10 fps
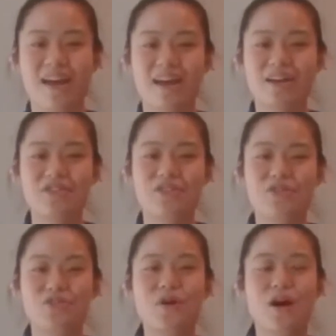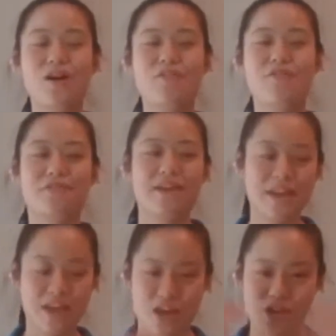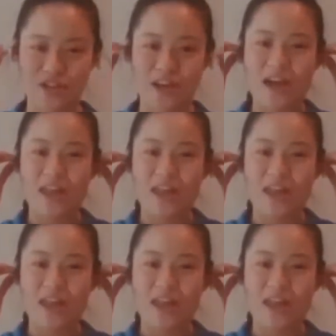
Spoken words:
And you are finished.